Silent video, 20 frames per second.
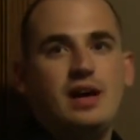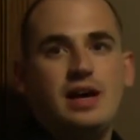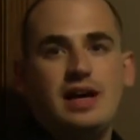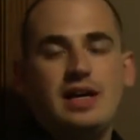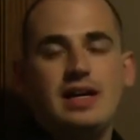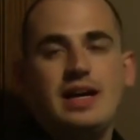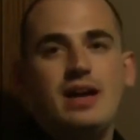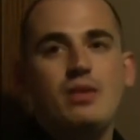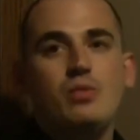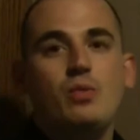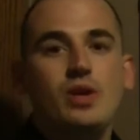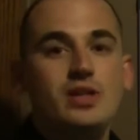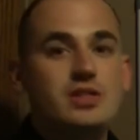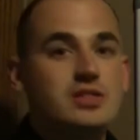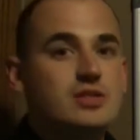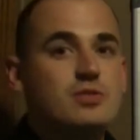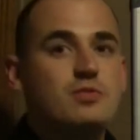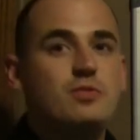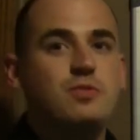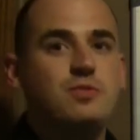again,
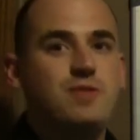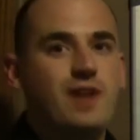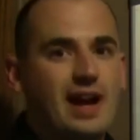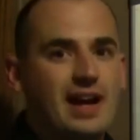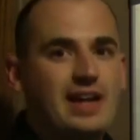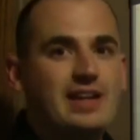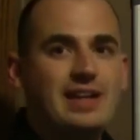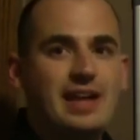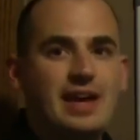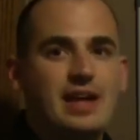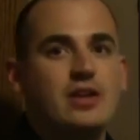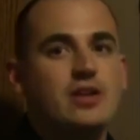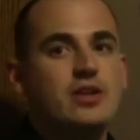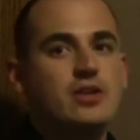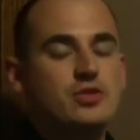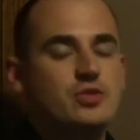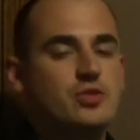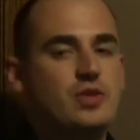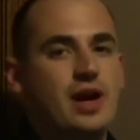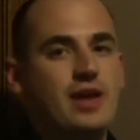once you find that
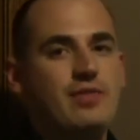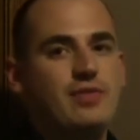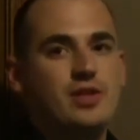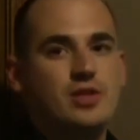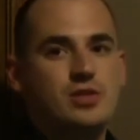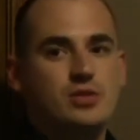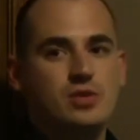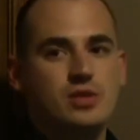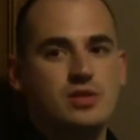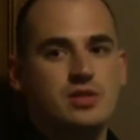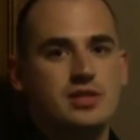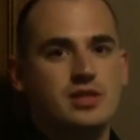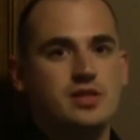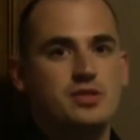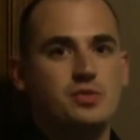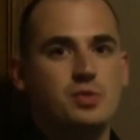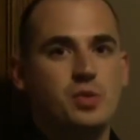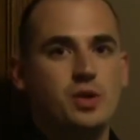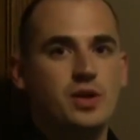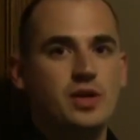good traffic source that
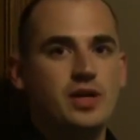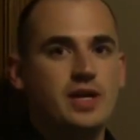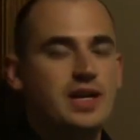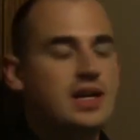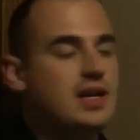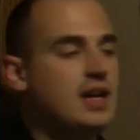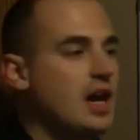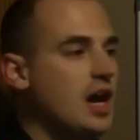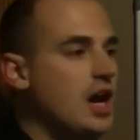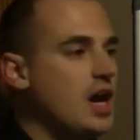is working,